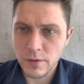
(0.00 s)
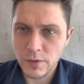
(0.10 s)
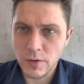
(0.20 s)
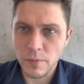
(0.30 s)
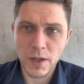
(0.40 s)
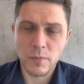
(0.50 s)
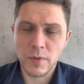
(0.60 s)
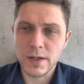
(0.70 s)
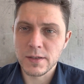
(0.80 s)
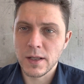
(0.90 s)
European
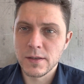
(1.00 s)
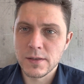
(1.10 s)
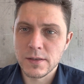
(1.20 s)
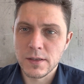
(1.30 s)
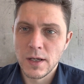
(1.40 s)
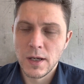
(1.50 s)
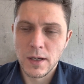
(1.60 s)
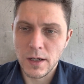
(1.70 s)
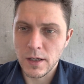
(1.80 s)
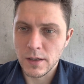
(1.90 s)
presidents
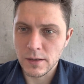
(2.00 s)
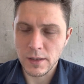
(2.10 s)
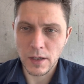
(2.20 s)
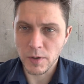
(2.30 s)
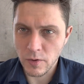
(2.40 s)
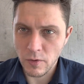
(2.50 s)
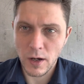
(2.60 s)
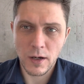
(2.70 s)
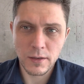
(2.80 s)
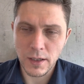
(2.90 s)
like
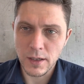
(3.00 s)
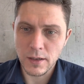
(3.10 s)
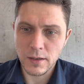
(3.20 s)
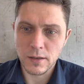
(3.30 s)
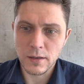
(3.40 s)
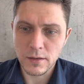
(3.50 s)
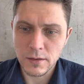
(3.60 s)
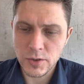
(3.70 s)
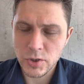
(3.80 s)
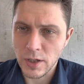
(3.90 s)
Macron, like
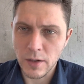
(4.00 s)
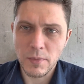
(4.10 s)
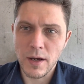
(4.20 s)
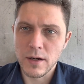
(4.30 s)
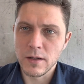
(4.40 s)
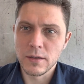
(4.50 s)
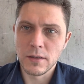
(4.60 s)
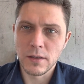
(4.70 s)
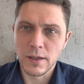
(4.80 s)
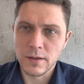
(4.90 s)

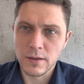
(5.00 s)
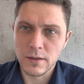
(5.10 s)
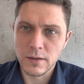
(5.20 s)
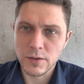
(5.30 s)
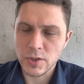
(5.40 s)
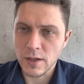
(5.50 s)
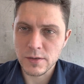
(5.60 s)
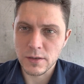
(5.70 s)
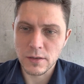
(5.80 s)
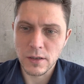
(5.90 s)
Steinmeier, like
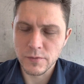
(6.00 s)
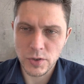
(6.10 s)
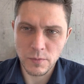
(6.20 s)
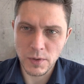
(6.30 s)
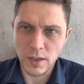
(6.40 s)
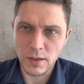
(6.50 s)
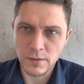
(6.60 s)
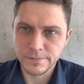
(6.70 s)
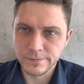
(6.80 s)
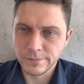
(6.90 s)
Chancellor of
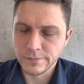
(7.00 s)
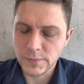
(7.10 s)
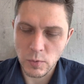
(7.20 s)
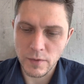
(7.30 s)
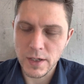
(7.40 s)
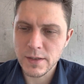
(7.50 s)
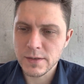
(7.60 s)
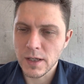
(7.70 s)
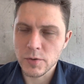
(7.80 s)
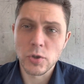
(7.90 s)
Germany, whatever his
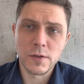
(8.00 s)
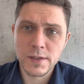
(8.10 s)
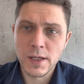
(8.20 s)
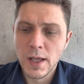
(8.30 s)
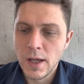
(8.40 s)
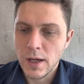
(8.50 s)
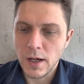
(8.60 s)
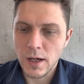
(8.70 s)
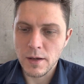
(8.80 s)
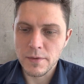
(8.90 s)
name, Scholz,
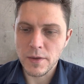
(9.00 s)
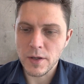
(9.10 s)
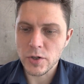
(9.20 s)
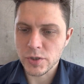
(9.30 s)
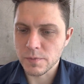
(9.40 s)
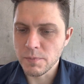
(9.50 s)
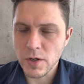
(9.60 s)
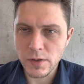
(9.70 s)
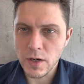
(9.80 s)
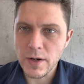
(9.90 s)
that they're just
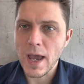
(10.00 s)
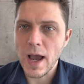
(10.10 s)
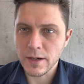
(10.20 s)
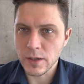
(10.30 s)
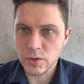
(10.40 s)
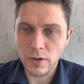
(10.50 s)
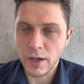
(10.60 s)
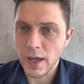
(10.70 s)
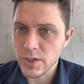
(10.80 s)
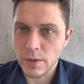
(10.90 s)
merely reacting, trying to
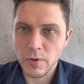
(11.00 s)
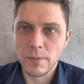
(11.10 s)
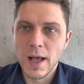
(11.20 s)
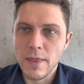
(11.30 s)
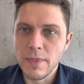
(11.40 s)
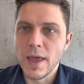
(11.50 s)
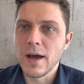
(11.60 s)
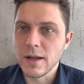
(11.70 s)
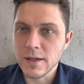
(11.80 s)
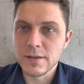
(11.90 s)
catch up to him.
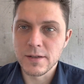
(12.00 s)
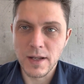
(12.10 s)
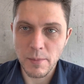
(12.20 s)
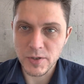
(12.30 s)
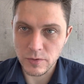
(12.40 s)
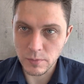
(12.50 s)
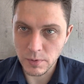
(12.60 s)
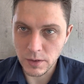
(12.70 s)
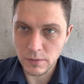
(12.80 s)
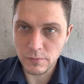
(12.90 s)
That is
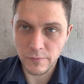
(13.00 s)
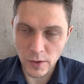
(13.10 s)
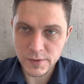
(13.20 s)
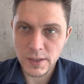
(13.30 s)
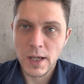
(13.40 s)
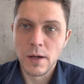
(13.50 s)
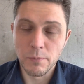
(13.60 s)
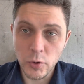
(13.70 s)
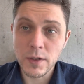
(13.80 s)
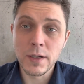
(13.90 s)
demonstrably false.
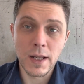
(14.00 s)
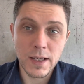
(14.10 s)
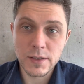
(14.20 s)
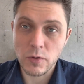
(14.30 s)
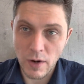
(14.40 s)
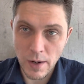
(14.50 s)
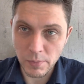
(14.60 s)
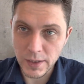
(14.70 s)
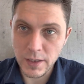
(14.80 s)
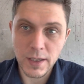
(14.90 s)
Putin is scrambling.